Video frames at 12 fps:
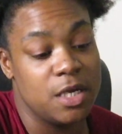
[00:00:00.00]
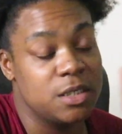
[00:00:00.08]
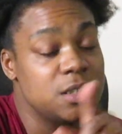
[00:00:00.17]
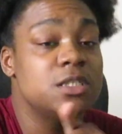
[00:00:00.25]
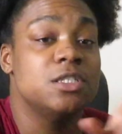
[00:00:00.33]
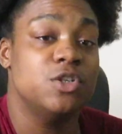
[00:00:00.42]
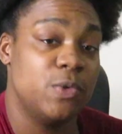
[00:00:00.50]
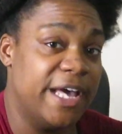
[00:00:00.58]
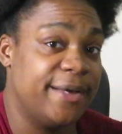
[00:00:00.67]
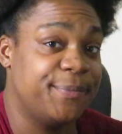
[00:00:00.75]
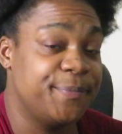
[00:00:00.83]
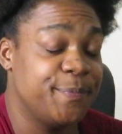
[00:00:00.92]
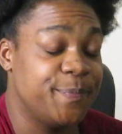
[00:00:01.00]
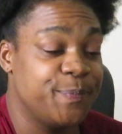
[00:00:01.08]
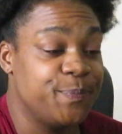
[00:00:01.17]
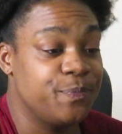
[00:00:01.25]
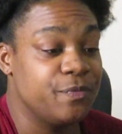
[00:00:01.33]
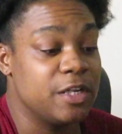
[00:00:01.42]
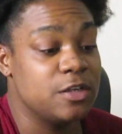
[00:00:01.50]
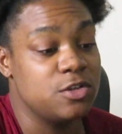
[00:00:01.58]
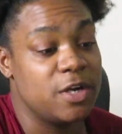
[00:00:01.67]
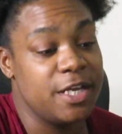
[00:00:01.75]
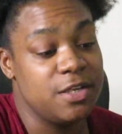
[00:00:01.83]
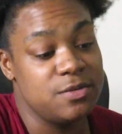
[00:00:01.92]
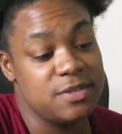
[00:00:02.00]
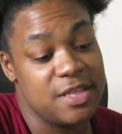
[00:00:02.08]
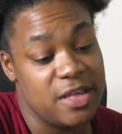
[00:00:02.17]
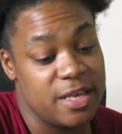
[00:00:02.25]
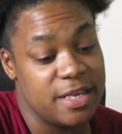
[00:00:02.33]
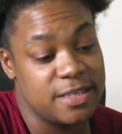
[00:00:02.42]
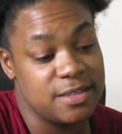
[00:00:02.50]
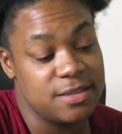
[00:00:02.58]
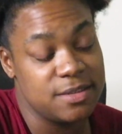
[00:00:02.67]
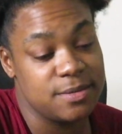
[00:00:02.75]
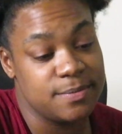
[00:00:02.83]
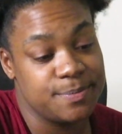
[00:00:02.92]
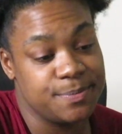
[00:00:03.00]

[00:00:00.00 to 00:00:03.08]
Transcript: This is a new app. So I use this.